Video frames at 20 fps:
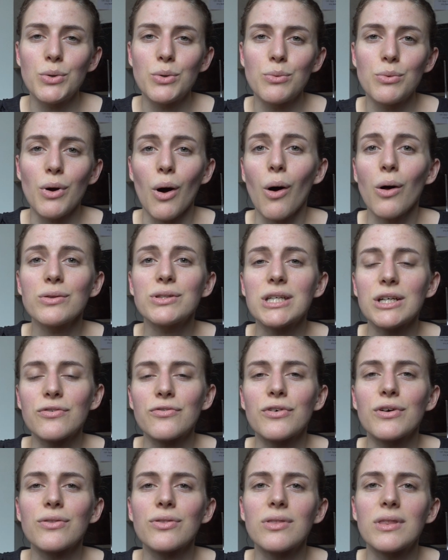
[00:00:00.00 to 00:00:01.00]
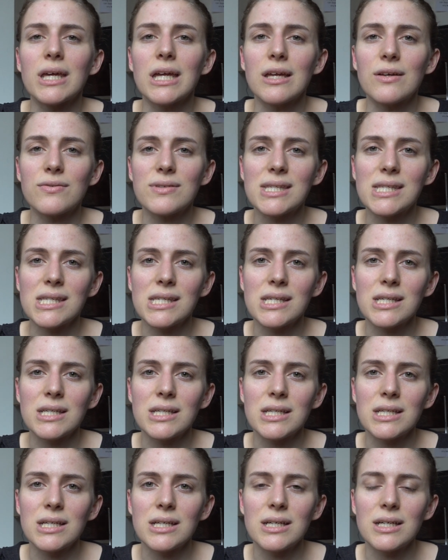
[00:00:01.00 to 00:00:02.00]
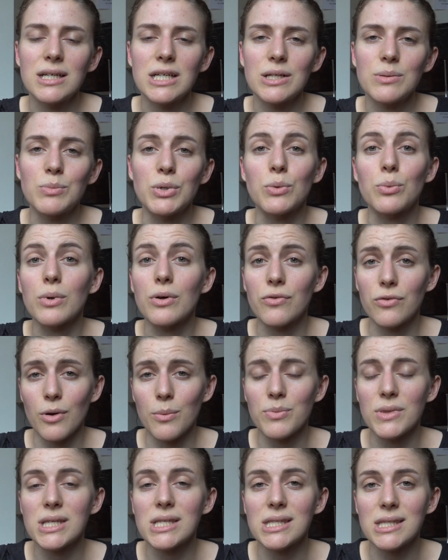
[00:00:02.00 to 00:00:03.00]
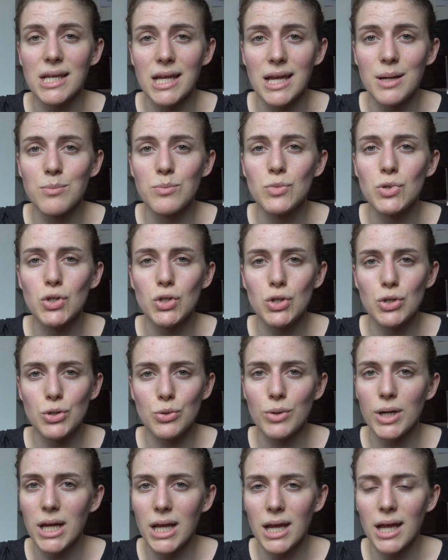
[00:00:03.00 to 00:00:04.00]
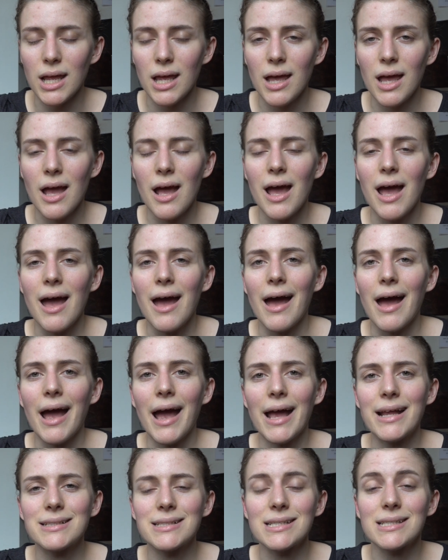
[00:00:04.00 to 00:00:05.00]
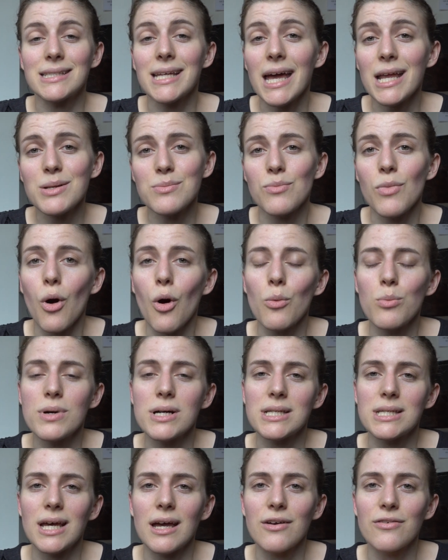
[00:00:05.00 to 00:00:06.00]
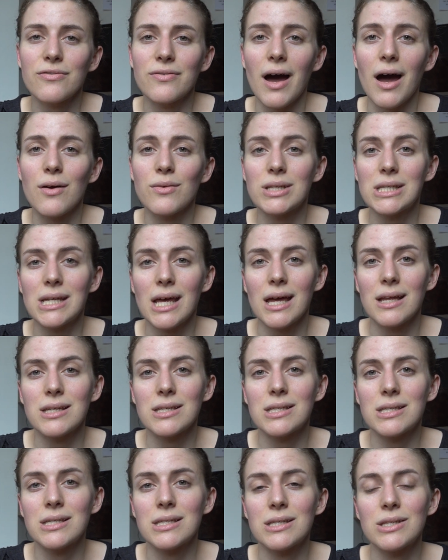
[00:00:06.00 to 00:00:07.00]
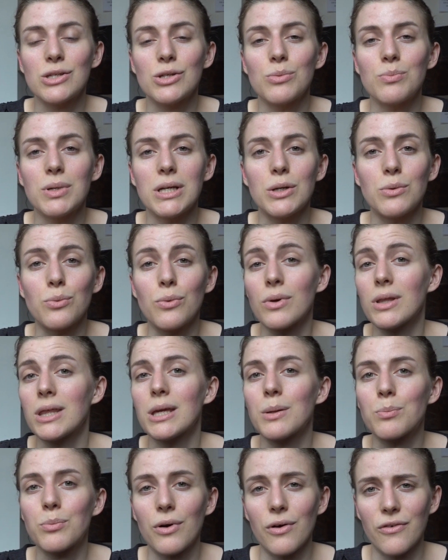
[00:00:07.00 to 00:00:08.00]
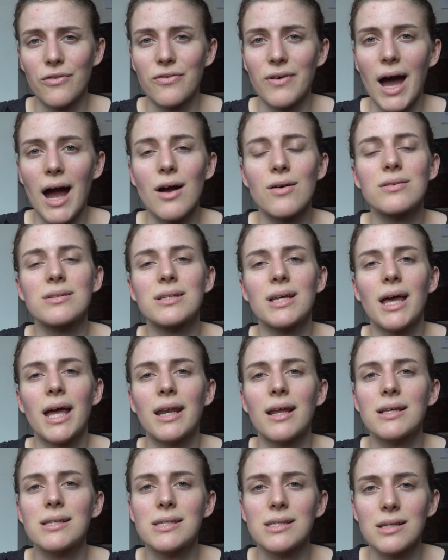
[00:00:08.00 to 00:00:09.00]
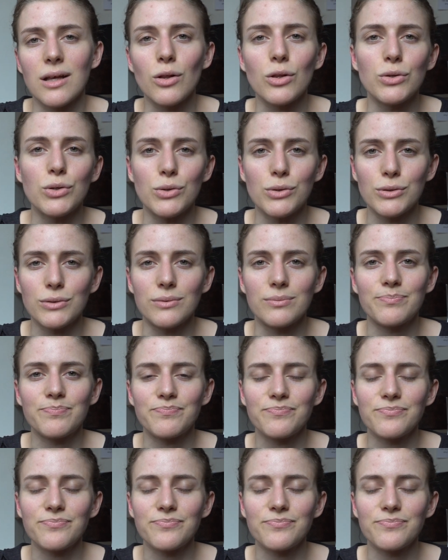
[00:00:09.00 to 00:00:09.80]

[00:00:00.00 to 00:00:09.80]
We're all different leaves, but we're from the same tree. And in that moment, I found that to be really profound, and I still do.